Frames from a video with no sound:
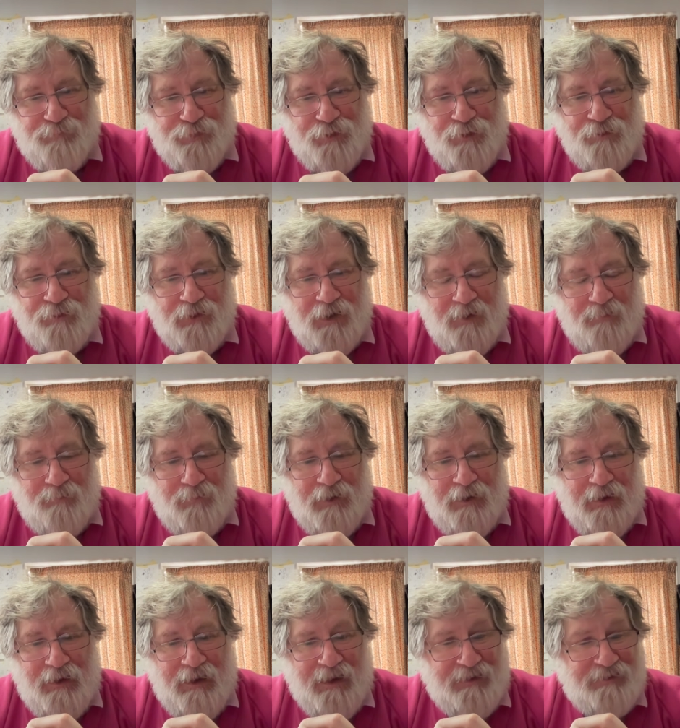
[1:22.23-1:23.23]
programme,
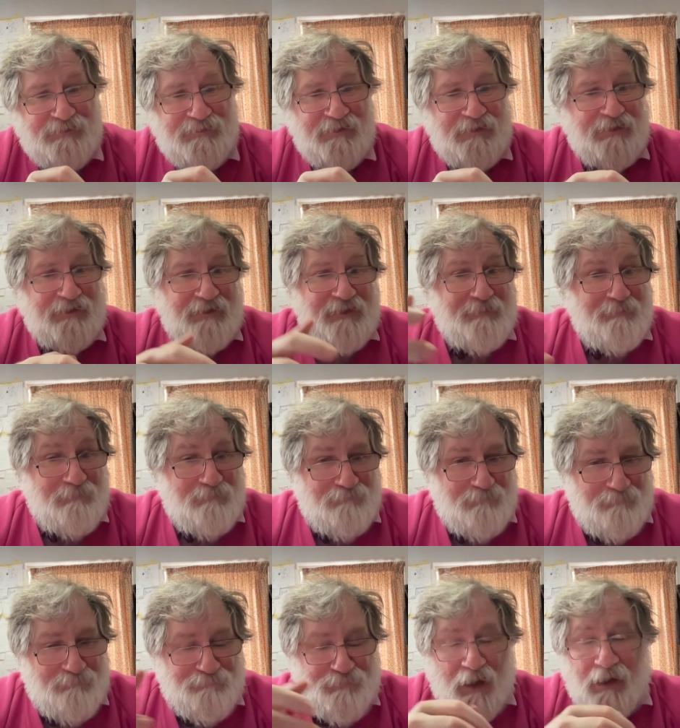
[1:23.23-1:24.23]
and
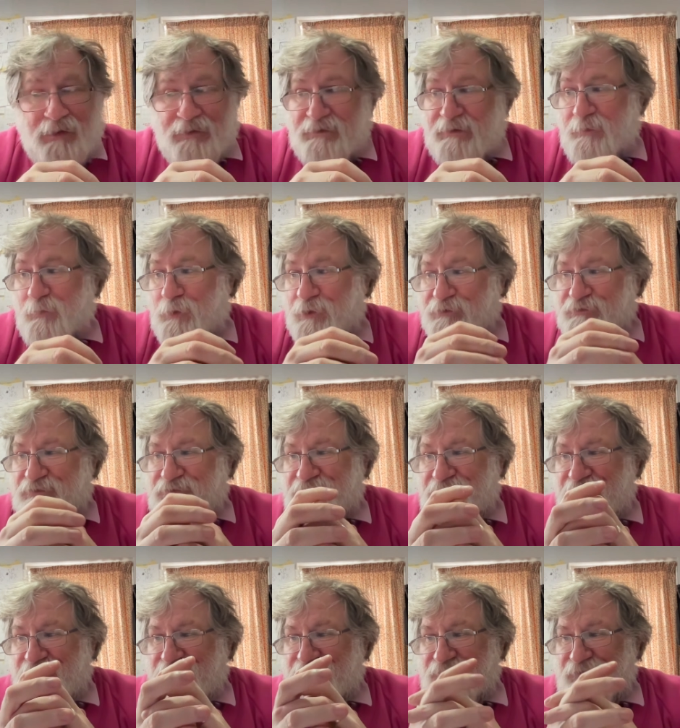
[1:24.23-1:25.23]
partly what
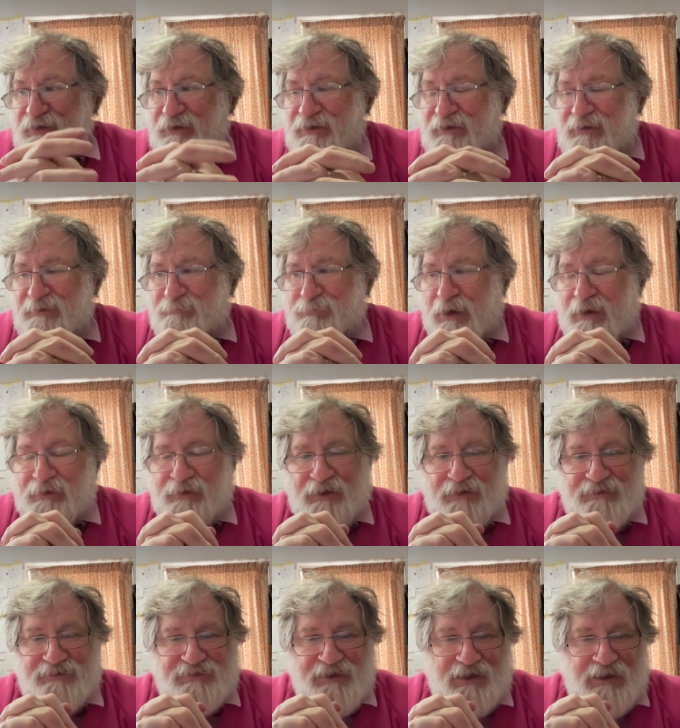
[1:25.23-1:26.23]
the
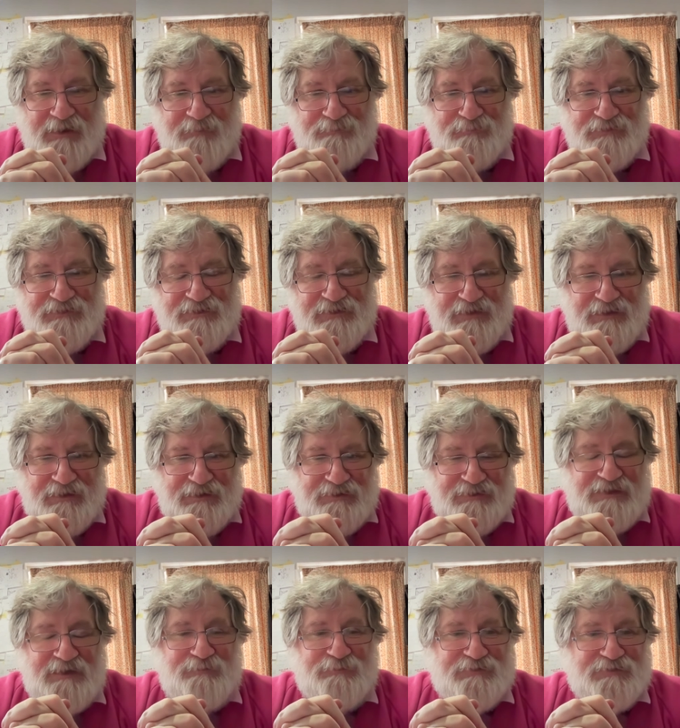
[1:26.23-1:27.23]
Byline Times
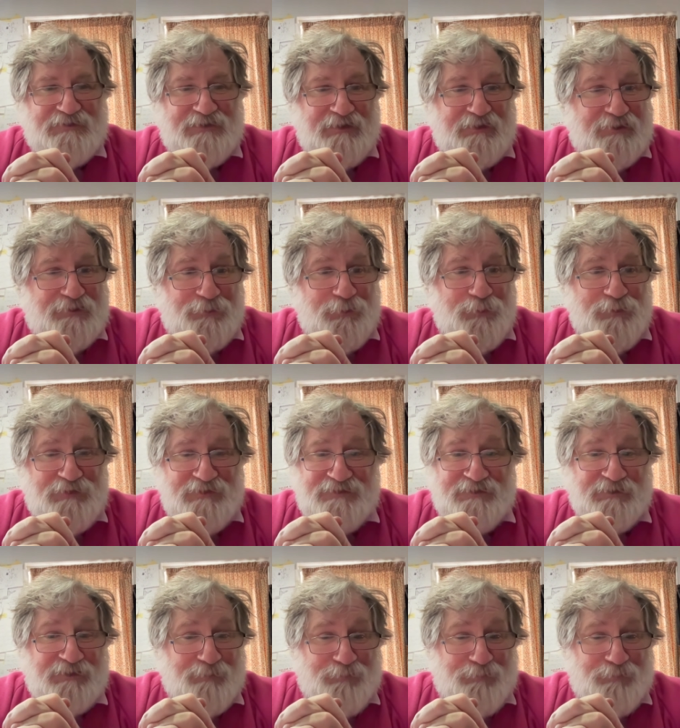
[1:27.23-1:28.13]
seems to conclude, is that the